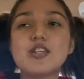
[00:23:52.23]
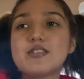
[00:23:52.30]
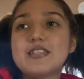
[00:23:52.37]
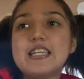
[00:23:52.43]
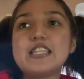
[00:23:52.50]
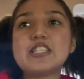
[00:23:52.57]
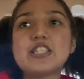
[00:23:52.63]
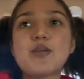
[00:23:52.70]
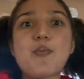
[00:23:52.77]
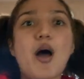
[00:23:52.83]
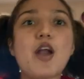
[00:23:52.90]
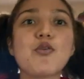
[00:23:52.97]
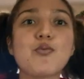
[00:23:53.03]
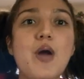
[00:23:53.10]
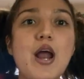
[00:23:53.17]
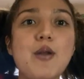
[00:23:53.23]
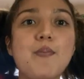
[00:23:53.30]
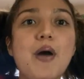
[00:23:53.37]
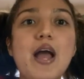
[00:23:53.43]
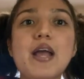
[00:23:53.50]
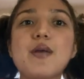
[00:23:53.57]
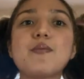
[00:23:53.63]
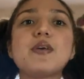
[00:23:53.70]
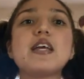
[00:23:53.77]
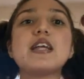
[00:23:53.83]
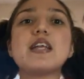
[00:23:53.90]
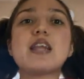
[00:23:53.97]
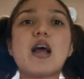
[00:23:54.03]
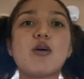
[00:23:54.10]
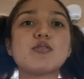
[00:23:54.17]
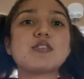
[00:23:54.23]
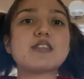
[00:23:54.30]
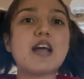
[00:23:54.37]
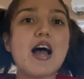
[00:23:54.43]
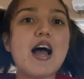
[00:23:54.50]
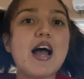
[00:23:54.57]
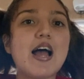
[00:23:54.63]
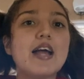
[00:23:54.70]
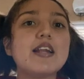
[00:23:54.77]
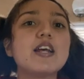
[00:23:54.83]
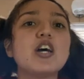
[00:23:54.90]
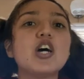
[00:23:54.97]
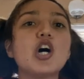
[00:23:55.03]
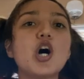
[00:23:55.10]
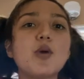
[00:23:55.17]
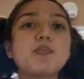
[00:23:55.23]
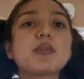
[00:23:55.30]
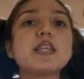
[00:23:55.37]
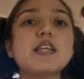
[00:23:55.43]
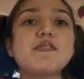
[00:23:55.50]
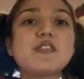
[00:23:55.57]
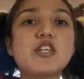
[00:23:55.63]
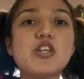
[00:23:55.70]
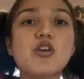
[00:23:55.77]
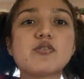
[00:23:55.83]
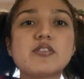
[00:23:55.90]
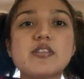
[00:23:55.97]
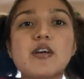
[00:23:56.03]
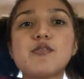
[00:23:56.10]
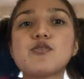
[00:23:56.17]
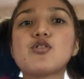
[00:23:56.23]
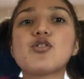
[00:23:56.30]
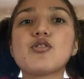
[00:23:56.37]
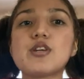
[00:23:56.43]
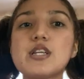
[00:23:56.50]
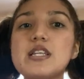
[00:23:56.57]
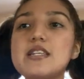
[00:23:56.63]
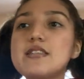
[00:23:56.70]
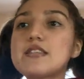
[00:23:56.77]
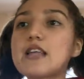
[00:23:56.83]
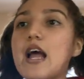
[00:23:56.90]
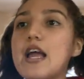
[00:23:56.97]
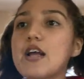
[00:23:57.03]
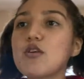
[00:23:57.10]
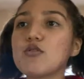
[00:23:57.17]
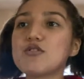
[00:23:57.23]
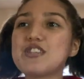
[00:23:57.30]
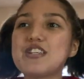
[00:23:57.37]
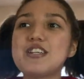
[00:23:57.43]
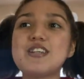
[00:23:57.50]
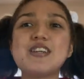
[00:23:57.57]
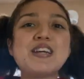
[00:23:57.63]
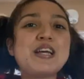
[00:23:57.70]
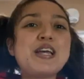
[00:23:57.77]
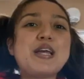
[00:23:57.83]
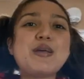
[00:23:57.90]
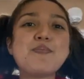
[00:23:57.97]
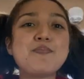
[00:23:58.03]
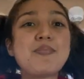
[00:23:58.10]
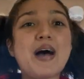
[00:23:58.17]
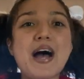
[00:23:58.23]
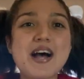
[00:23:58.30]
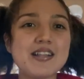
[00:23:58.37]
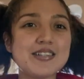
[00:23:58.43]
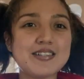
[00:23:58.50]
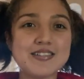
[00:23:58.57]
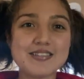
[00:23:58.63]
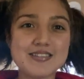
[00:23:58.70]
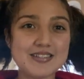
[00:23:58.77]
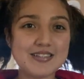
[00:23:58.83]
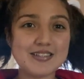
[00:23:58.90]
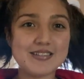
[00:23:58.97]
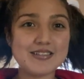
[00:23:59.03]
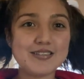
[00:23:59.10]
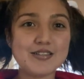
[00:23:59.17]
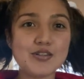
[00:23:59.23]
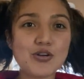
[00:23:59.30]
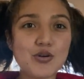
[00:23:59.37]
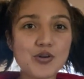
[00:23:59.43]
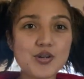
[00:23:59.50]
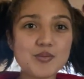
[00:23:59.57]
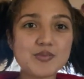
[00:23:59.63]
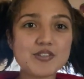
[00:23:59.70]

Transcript: Teaching them how to ride a bike, getting outside, uplifting yourselves during these cycles and imbalances. You know what I'm